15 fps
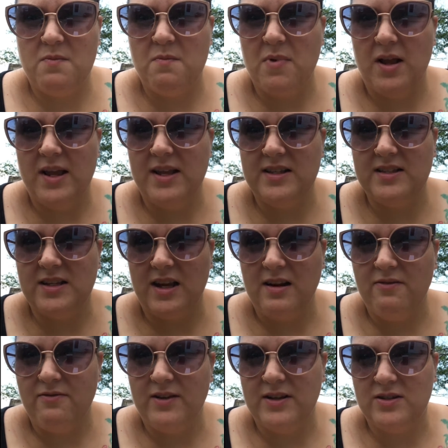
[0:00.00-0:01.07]
I guess side
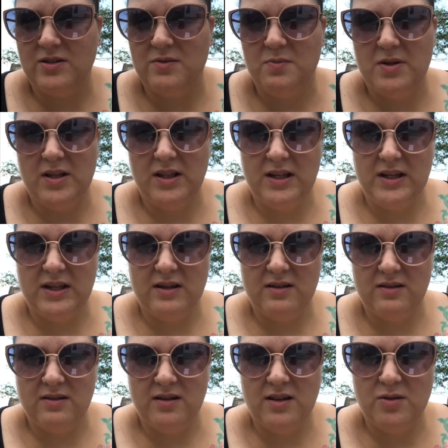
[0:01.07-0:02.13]
effects would be like
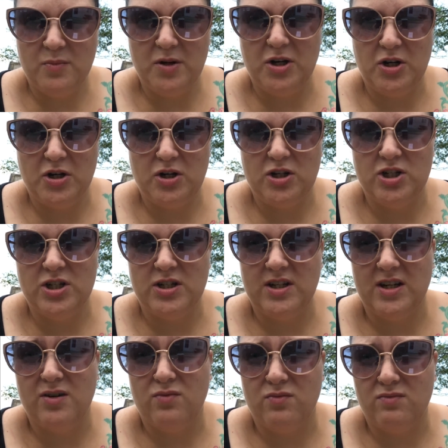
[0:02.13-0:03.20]
a little bit of nausea
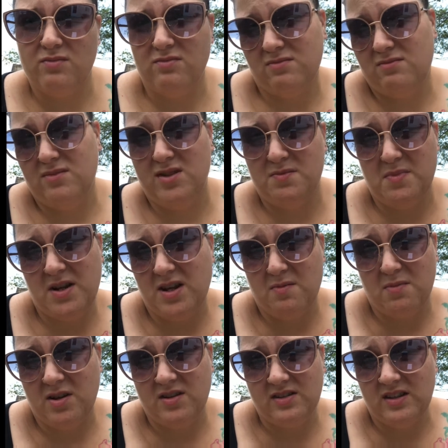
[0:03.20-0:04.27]
and it's making
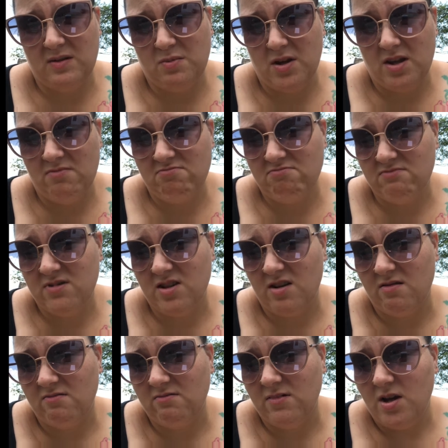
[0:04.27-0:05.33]
me sleepy.
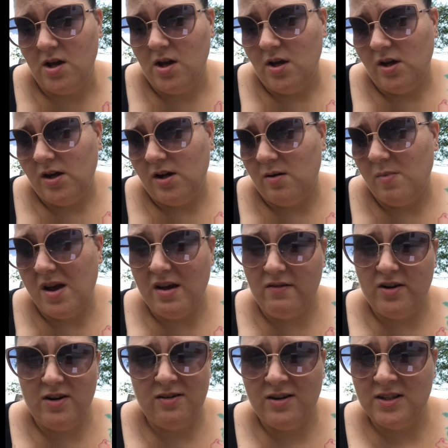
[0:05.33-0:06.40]
So um, I haven't
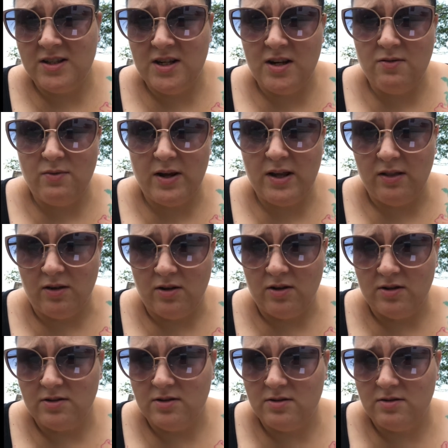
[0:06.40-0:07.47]
noticed any weight loss.